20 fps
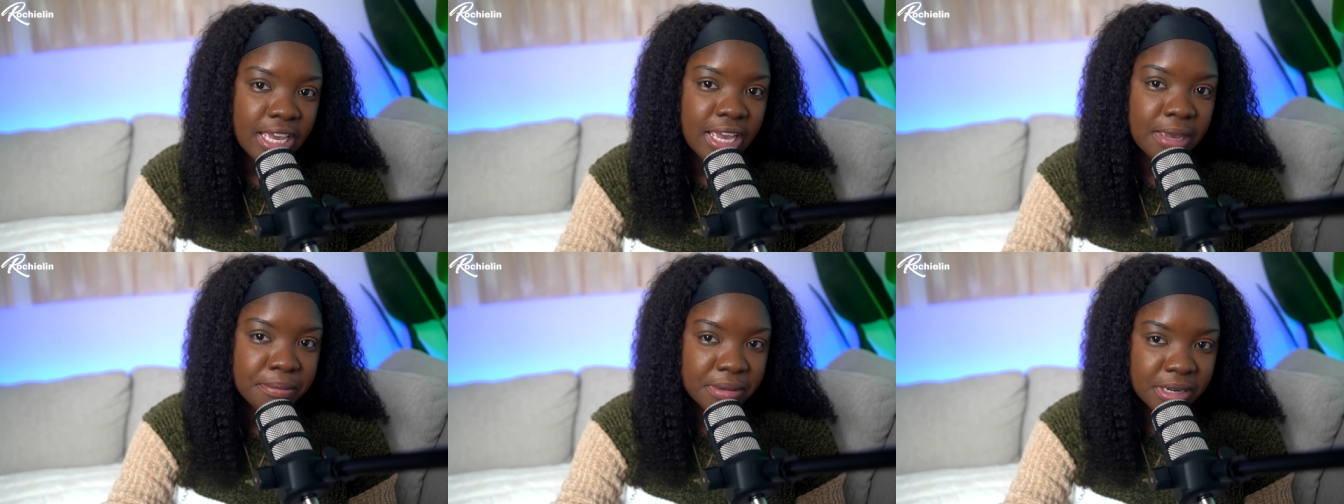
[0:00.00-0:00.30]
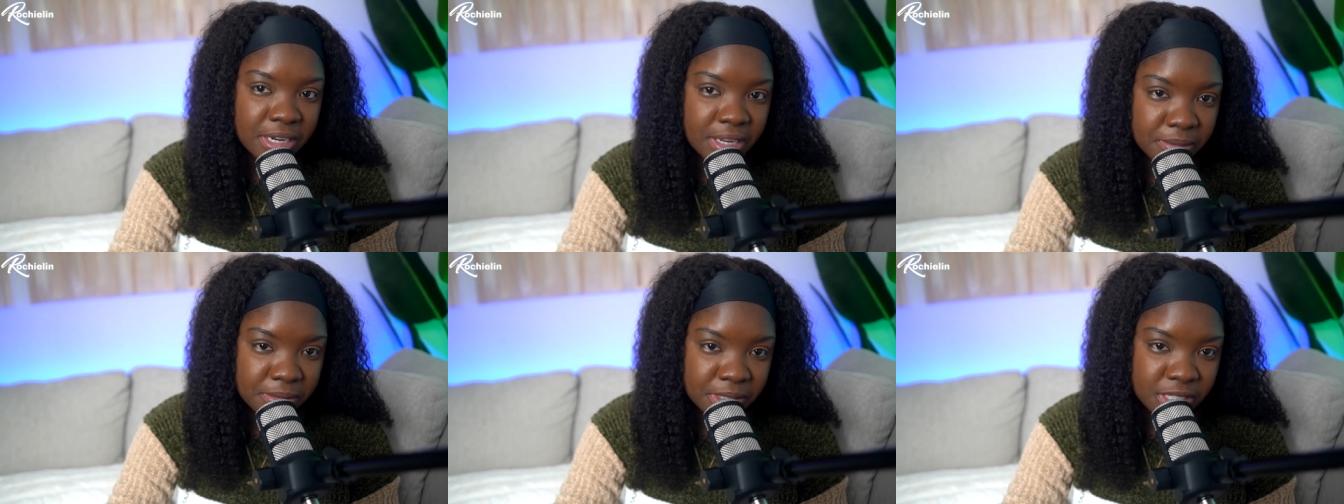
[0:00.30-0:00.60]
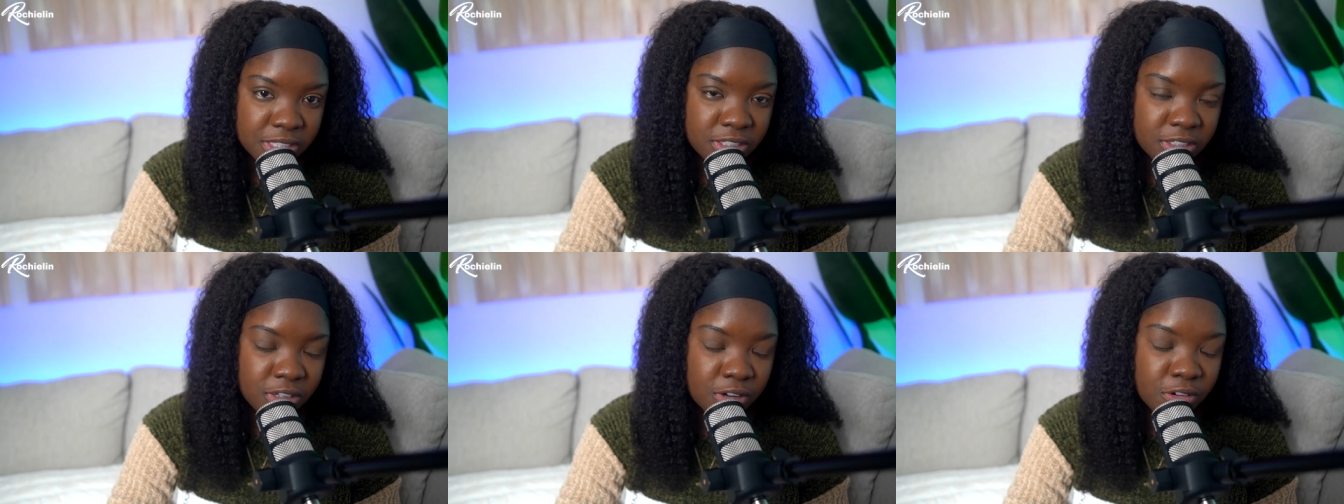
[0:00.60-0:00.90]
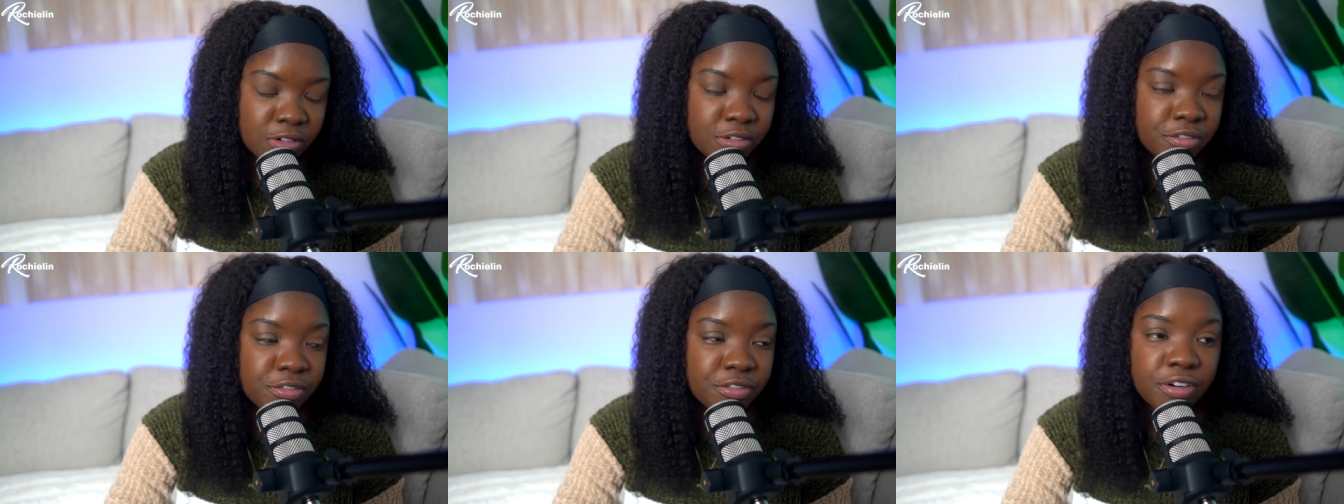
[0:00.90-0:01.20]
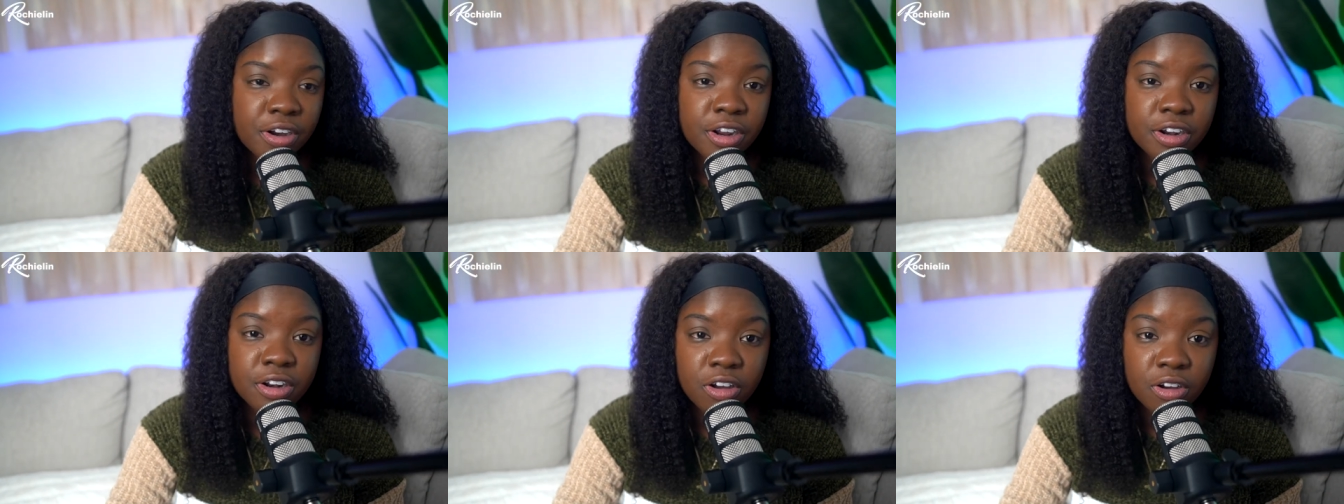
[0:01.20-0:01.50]
Epidemic Sound
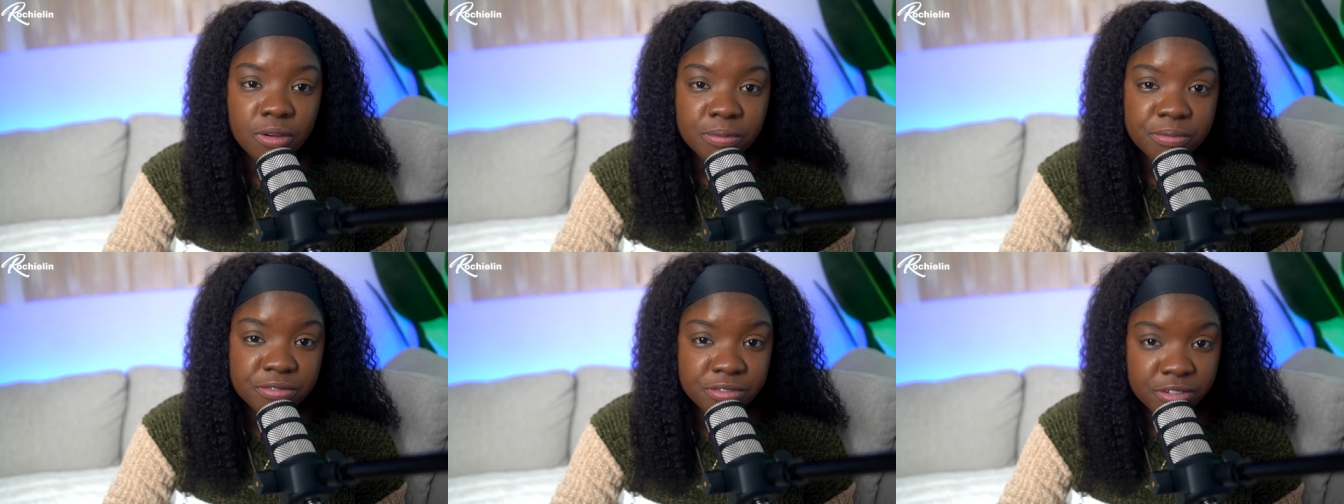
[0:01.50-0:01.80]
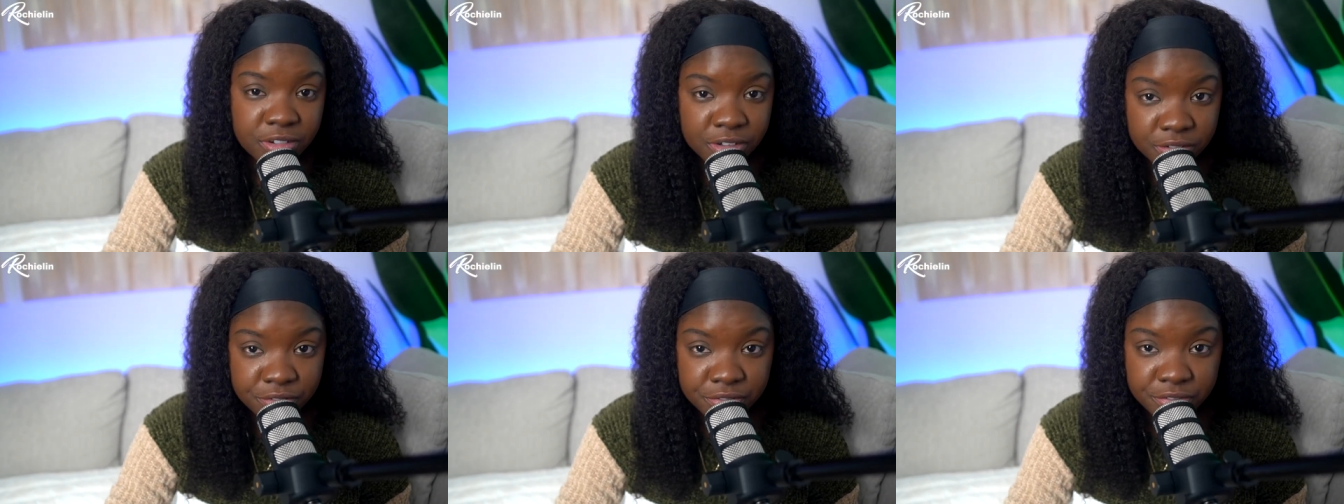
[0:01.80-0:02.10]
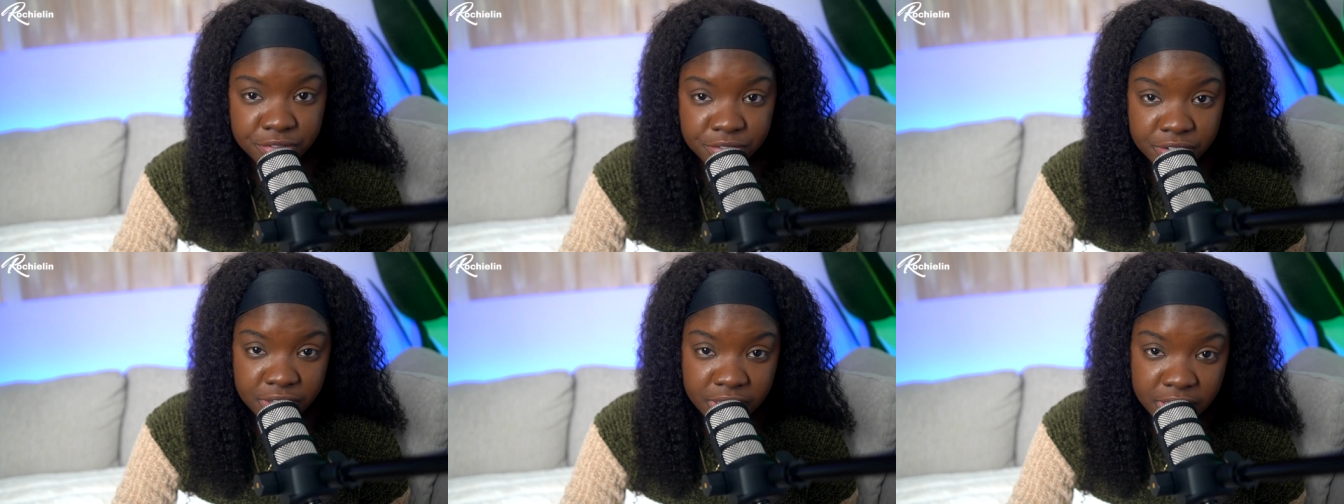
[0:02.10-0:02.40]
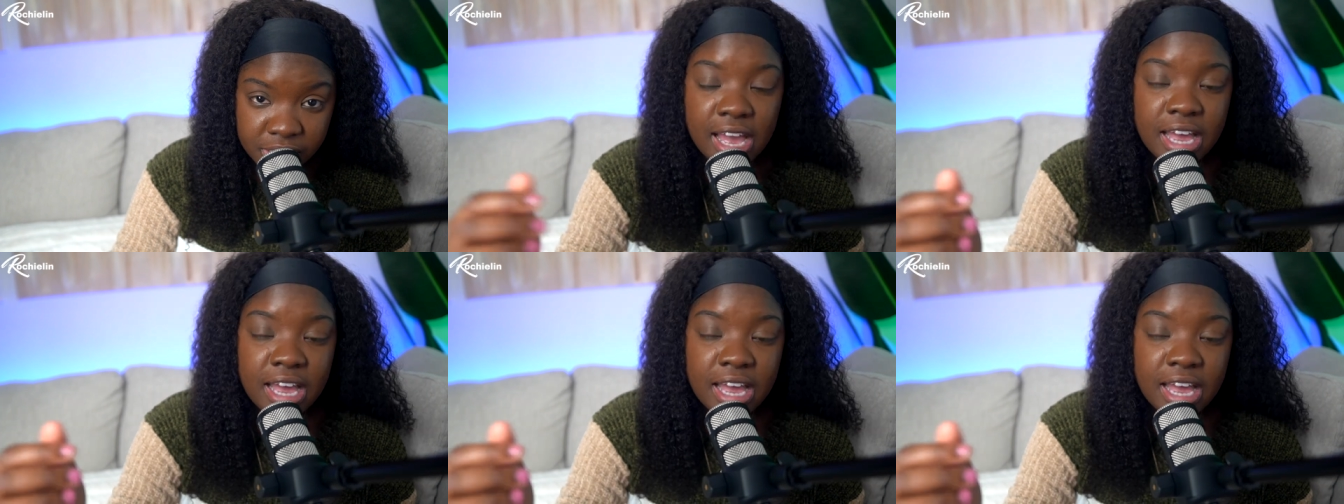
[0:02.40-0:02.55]
for an upfront fee